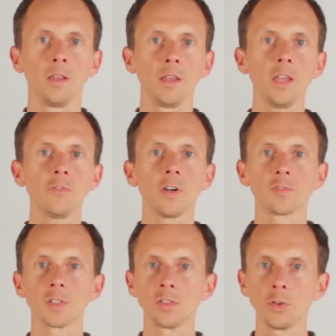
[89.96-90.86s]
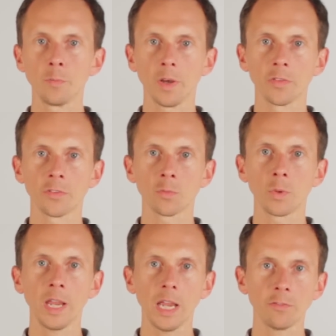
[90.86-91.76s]
If after 2 months
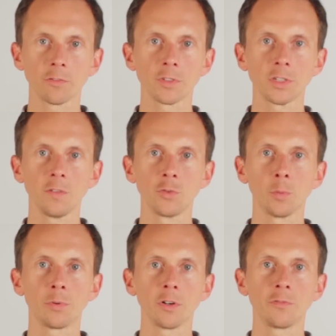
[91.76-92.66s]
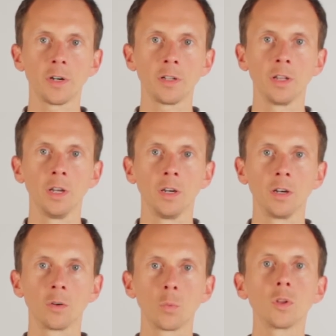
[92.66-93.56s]
we haven't received your profile,
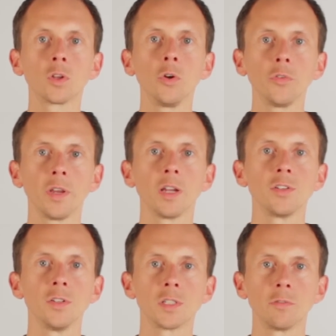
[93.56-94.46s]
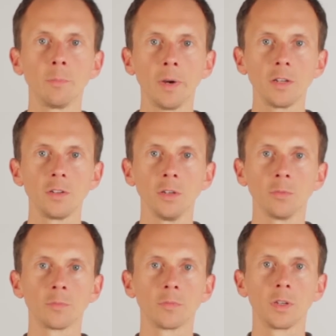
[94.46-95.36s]
we'll contact you to remind you.
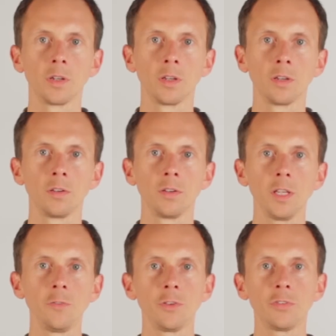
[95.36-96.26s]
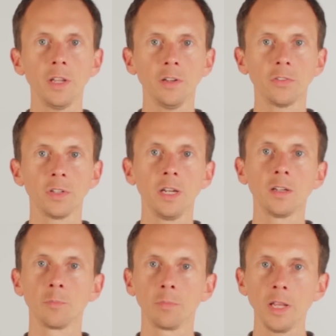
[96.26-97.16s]
If you send us an
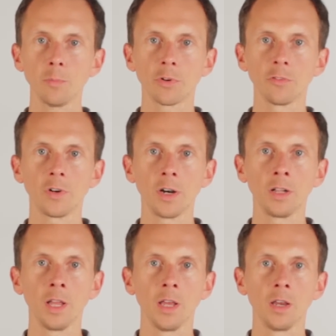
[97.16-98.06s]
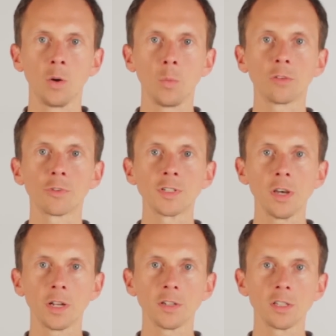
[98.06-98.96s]
incomplete profile, we'll
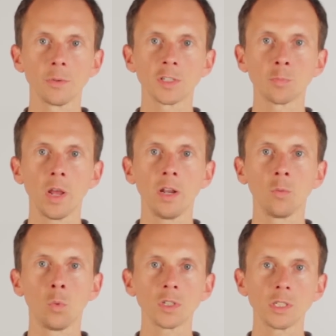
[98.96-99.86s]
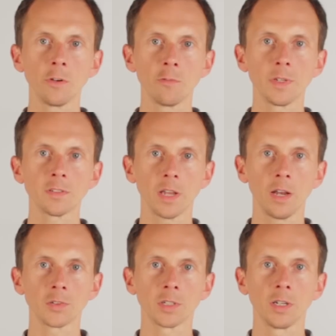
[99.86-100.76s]
return it to you explaining what you have missed
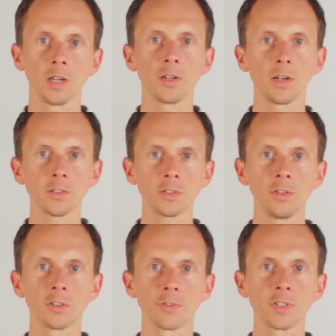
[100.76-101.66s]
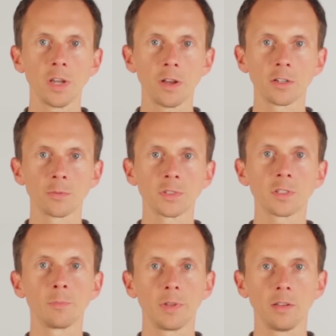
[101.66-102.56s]
out and ask you to return it to us
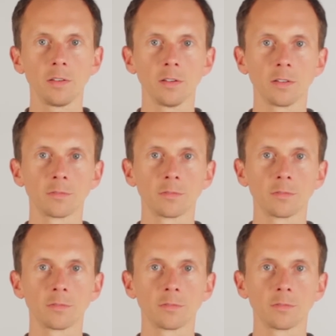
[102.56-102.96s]
completed.